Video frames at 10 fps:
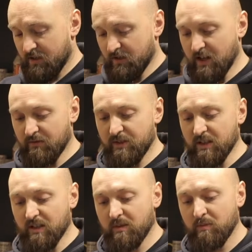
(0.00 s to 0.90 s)
So you have
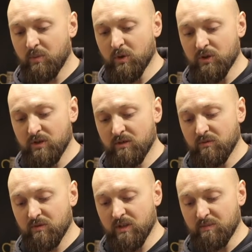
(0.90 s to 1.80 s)
to push
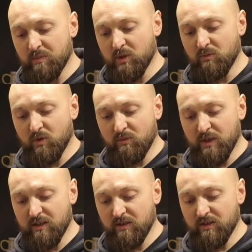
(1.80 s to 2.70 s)
this button one
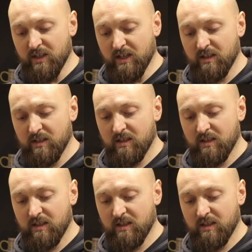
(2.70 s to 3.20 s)
way or the other,